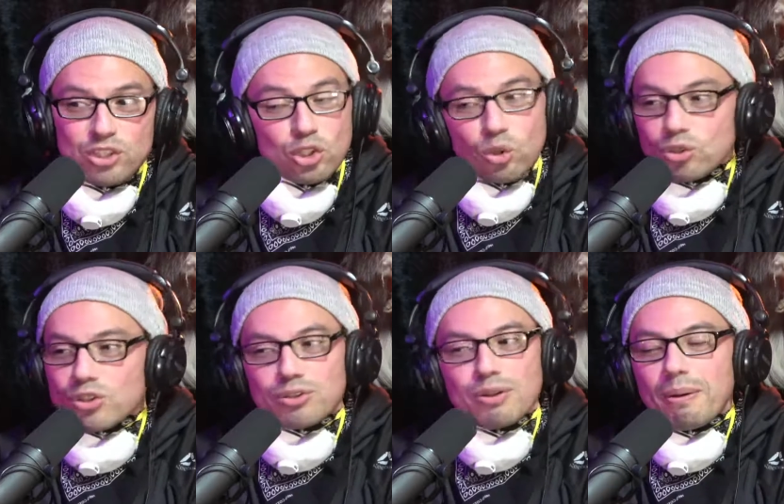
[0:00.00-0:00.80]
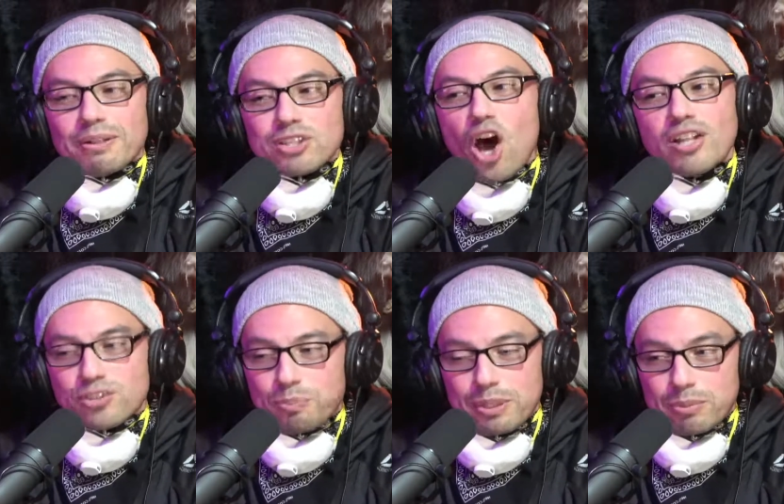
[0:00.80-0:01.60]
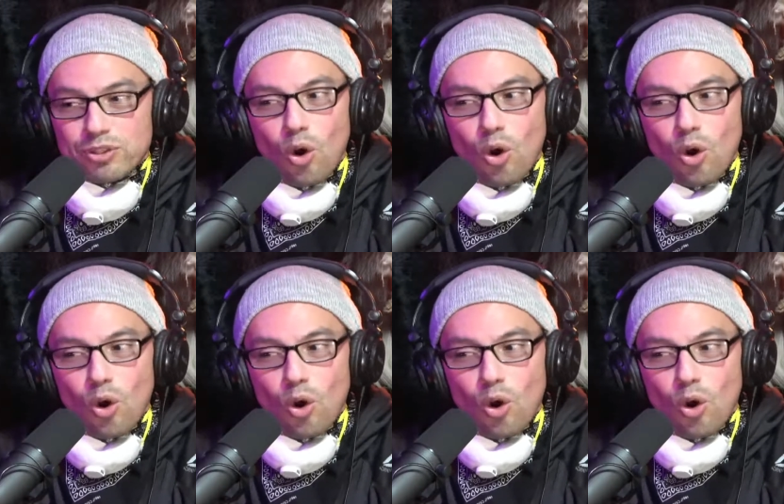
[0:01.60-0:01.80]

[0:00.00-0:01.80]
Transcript: You know, there's tons of people.